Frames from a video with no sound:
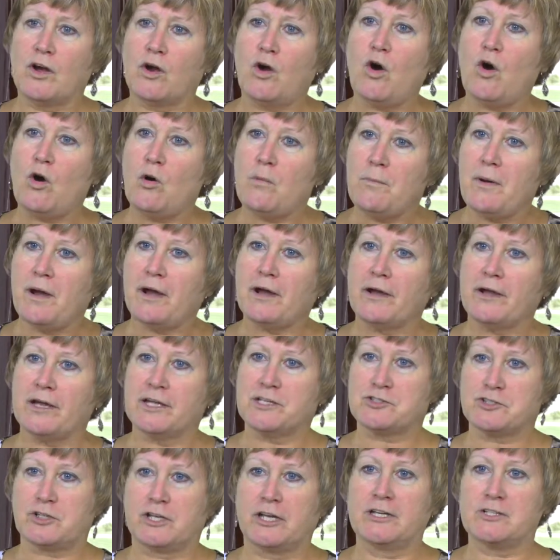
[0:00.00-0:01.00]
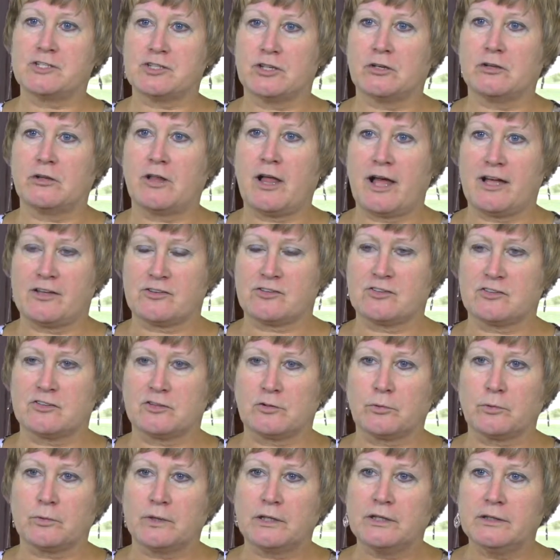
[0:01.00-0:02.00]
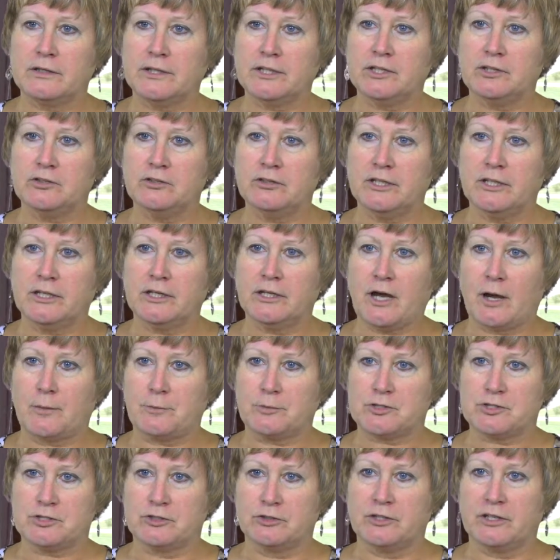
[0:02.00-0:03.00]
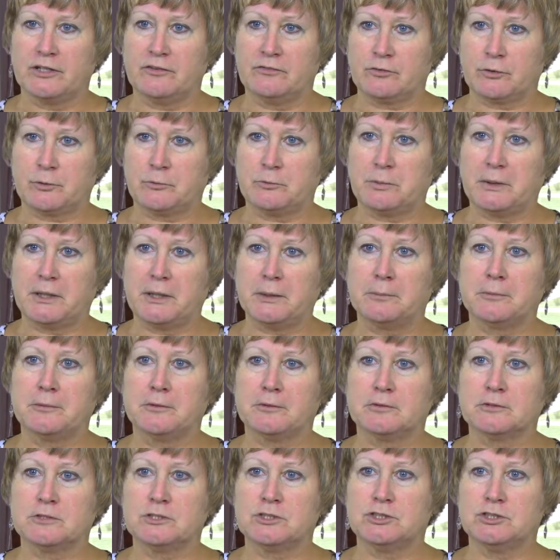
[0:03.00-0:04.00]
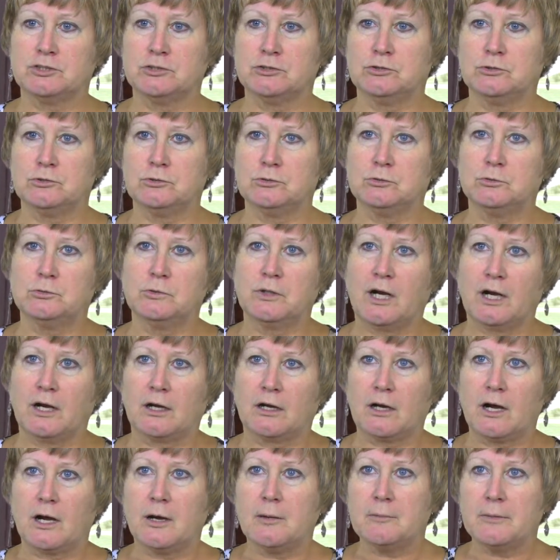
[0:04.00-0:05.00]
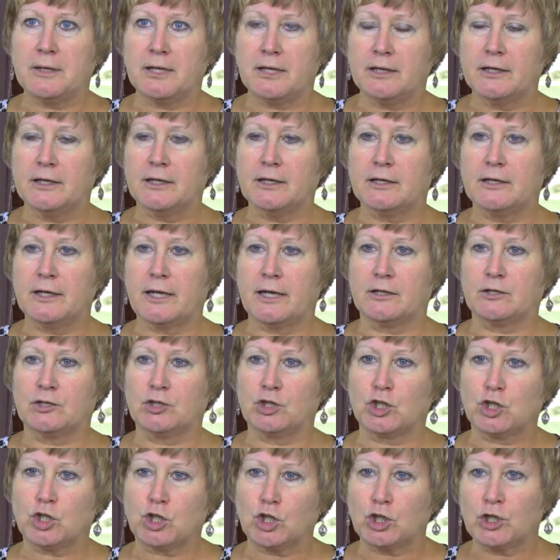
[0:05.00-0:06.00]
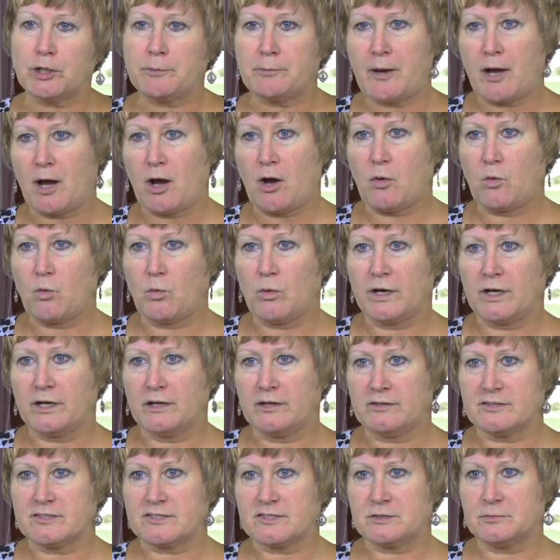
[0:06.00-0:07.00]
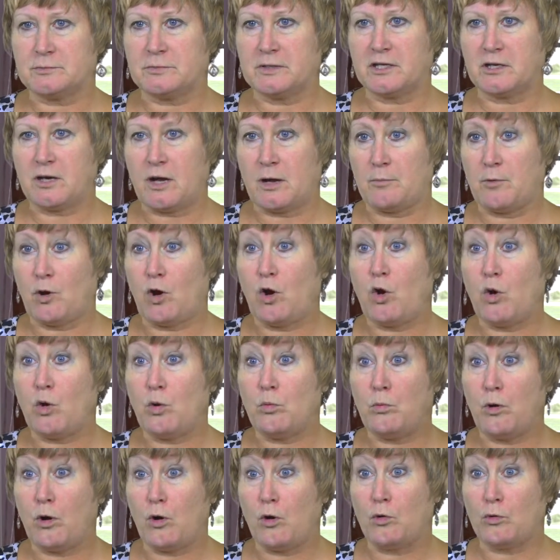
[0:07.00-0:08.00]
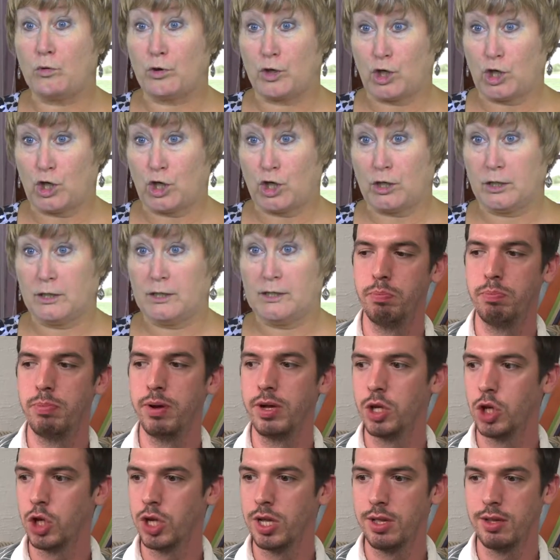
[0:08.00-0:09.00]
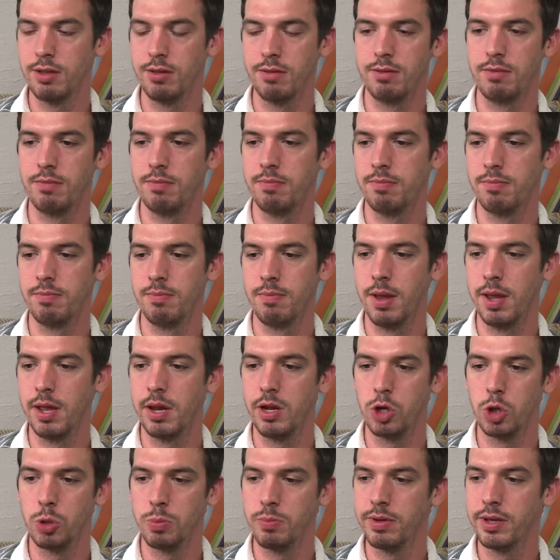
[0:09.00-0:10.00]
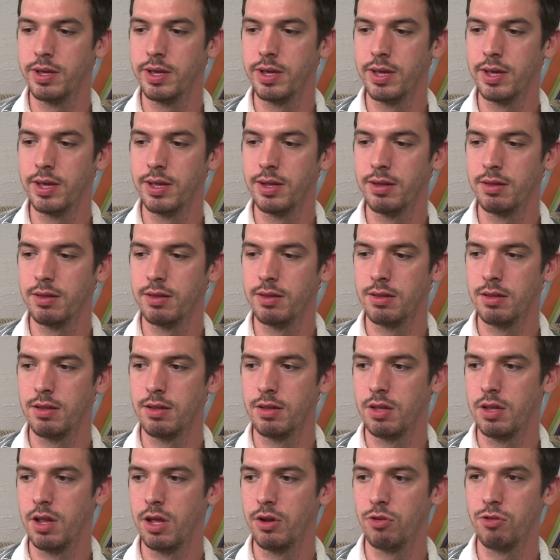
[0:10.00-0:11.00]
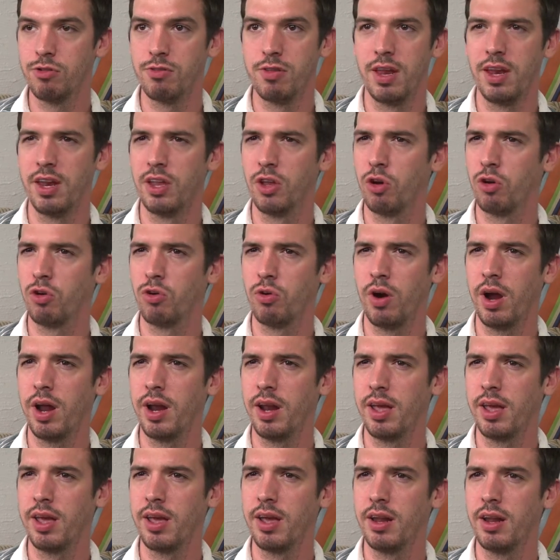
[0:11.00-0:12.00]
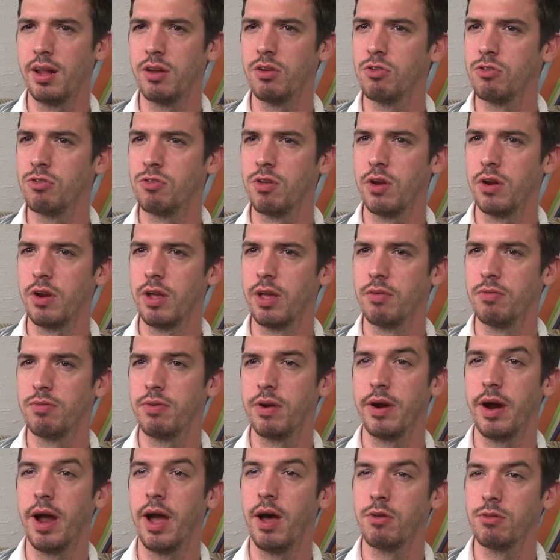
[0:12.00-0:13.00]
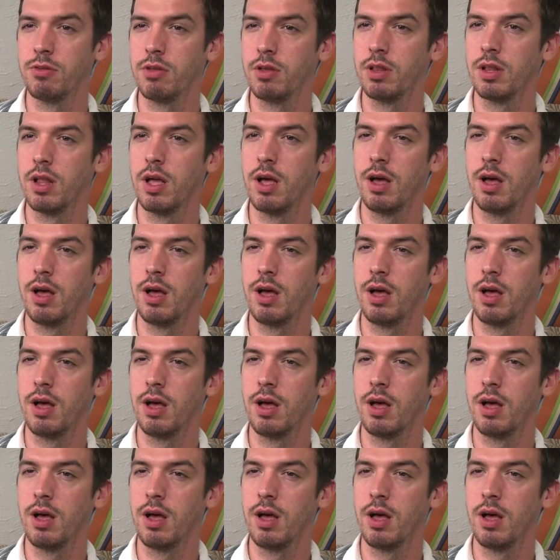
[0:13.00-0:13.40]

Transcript: the home buyer education class is a really unique opportunity for people to come in and learn about what it is to become a homeowner. Budget management, understanding your credit, understanding fair housing